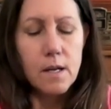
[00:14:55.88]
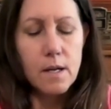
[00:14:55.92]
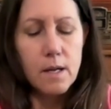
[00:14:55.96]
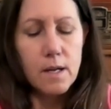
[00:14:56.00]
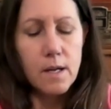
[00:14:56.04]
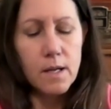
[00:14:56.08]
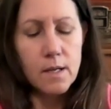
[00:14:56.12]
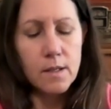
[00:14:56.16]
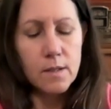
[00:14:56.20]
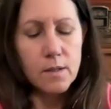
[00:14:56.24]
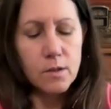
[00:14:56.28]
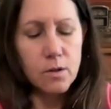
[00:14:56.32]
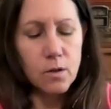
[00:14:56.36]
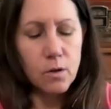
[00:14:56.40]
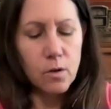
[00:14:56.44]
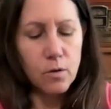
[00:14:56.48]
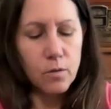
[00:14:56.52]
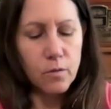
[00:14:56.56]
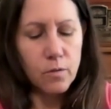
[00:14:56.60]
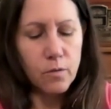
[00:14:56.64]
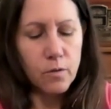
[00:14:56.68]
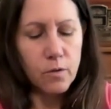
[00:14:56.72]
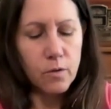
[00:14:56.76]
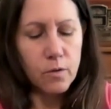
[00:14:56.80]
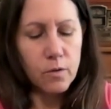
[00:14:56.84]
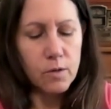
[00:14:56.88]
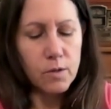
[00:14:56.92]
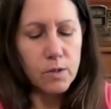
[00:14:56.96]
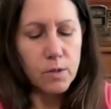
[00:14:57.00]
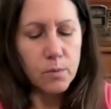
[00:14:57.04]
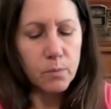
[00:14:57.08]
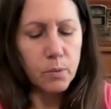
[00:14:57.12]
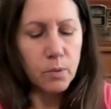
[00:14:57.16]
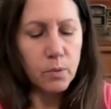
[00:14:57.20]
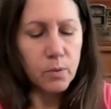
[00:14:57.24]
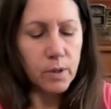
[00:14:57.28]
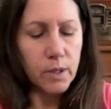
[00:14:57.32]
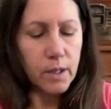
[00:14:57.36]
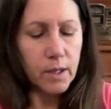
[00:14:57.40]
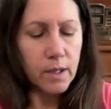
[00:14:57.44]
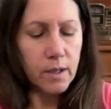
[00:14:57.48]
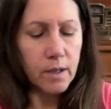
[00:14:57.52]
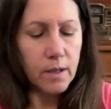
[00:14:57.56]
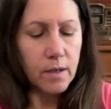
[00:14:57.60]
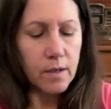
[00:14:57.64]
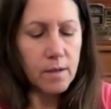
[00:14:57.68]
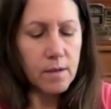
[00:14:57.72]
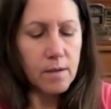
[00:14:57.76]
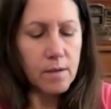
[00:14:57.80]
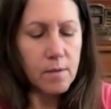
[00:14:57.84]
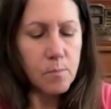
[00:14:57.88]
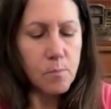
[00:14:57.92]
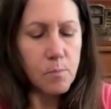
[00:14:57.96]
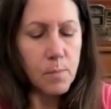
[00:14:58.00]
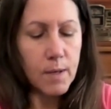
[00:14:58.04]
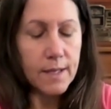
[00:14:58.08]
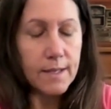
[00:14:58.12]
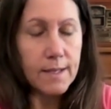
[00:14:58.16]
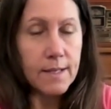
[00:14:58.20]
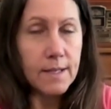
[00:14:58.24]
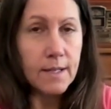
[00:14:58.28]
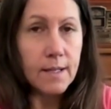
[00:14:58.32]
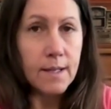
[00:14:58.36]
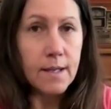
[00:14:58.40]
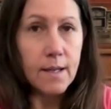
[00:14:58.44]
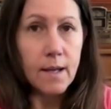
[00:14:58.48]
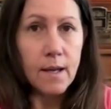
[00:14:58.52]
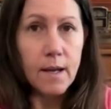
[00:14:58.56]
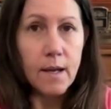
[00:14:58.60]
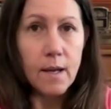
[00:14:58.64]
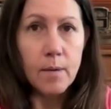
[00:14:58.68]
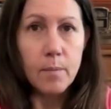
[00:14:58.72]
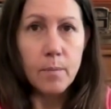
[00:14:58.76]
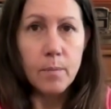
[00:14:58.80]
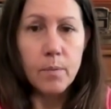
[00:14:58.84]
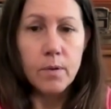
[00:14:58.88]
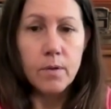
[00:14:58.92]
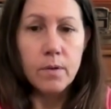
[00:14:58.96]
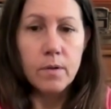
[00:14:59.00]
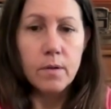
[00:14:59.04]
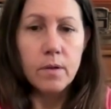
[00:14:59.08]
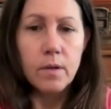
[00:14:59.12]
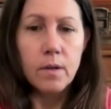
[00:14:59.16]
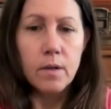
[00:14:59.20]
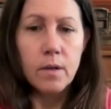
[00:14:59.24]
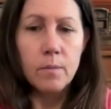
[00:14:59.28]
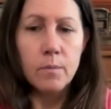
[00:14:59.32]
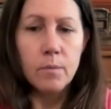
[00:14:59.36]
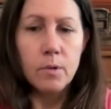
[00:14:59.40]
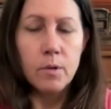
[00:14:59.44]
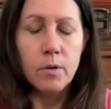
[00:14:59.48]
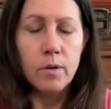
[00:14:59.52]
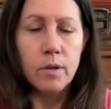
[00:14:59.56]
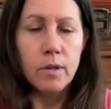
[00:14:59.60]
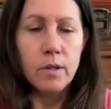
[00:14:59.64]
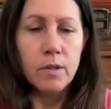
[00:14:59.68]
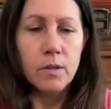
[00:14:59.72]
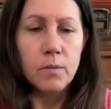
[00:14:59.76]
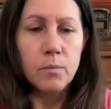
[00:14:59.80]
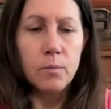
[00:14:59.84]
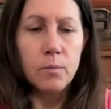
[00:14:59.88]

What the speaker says: And so for supporting my kneecap, I'm going to